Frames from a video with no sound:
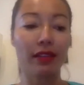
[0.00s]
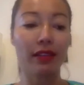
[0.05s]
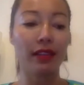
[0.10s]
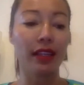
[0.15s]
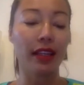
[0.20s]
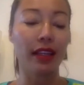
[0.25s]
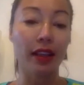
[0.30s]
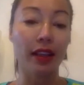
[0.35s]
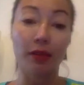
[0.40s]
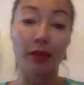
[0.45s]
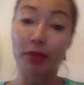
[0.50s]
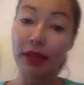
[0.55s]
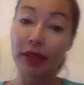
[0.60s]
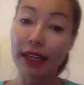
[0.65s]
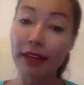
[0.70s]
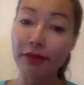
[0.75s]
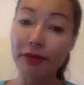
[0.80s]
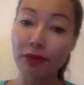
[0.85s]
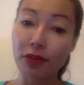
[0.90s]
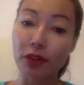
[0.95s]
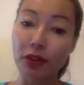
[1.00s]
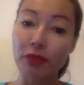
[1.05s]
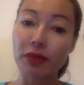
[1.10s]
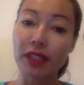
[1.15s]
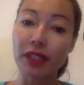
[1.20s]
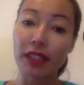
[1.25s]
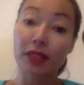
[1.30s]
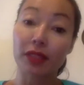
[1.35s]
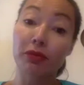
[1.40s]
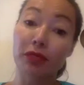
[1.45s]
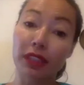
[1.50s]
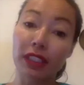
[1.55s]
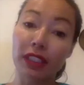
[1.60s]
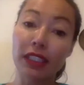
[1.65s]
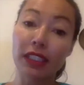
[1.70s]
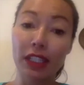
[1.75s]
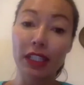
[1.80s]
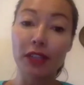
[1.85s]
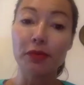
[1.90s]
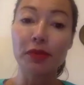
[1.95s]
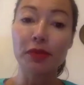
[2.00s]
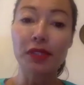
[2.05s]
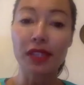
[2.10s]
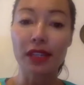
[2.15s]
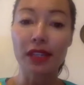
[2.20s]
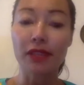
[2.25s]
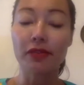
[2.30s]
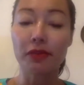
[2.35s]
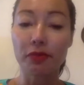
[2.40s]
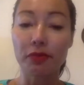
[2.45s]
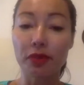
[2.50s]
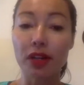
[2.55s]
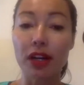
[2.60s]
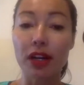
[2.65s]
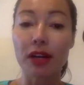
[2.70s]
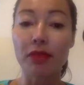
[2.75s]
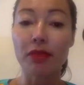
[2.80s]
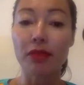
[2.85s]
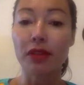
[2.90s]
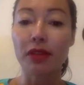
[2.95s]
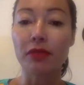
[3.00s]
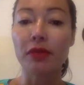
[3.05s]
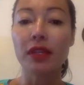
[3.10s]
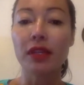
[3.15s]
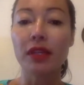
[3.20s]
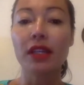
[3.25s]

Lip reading: a platform that could really help solve the problem